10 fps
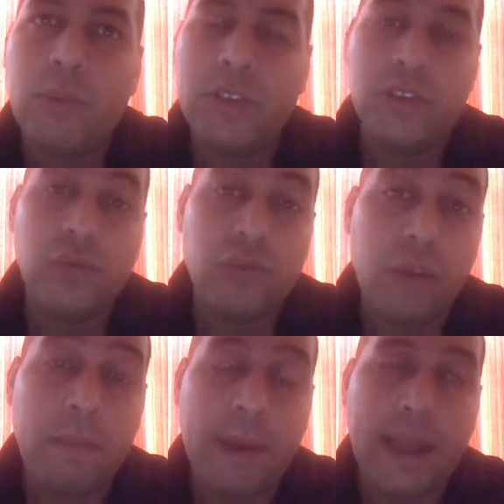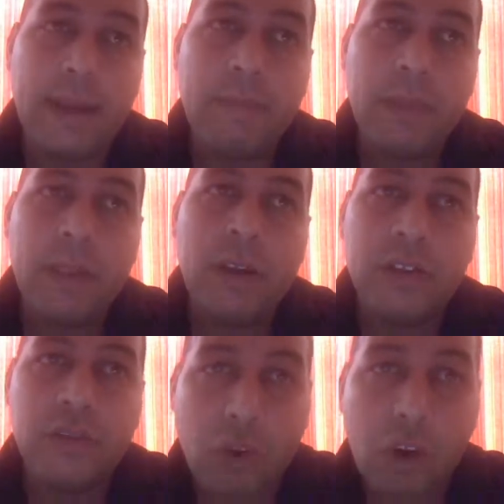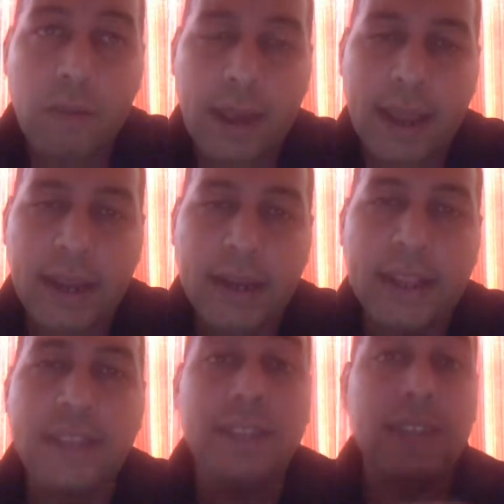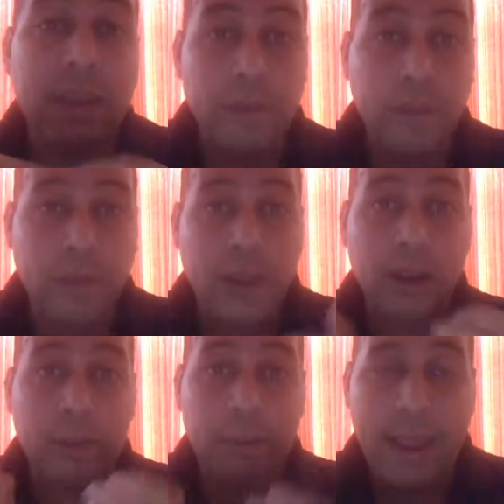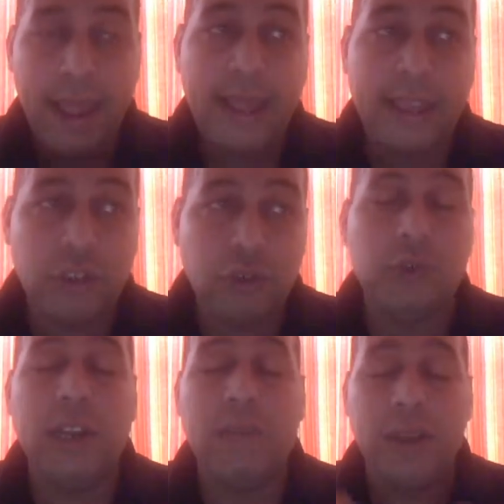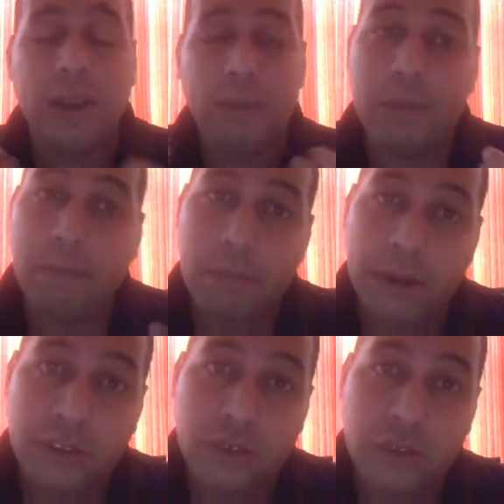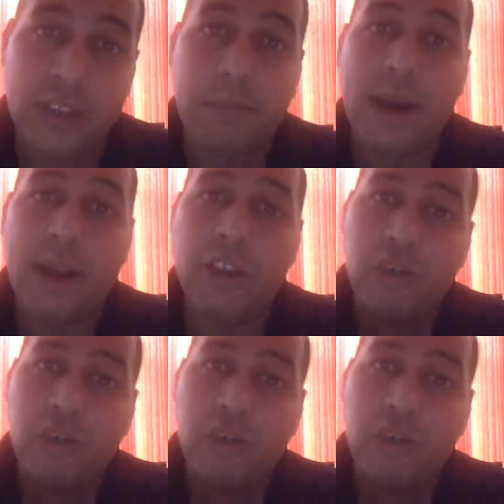is a strong mind. A strong mind is developed as you would develop the muscles in your body.